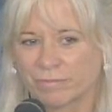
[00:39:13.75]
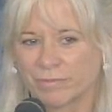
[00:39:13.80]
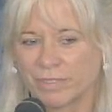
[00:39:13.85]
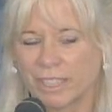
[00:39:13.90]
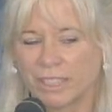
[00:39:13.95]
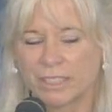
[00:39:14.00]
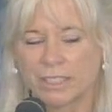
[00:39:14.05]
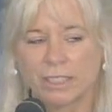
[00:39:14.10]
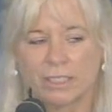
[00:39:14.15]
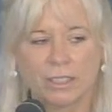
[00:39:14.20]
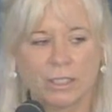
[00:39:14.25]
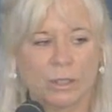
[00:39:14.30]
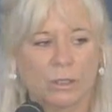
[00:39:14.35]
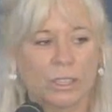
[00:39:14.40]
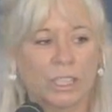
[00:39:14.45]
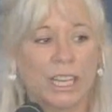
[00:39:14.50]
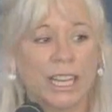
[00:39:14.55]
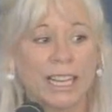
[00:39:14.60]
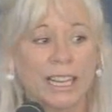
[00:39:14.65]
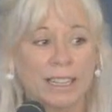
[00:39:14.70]
as a
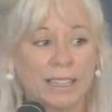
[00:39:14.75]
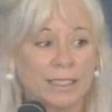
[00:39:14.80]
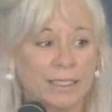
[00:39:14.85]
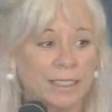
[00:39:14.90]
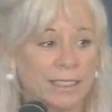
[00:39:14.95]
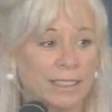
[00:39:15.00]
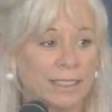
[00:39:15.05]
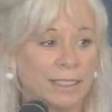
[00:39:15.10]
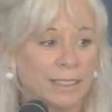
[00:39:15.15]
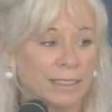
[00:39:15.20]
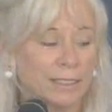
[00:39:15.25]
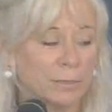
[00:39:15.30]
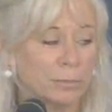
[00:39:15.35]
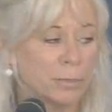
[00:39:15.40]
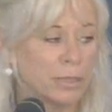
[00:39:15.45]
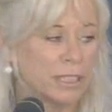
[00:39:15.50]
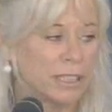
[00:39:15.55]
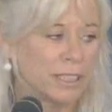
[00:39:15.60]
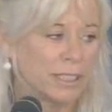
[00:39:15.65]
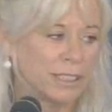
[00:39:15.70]
totality
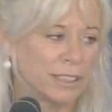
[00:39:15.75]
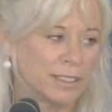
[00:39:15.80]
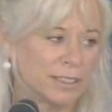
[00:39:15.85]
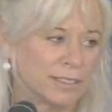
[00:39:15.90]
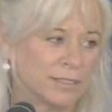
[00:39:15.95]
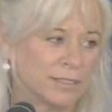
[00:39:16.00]
of being.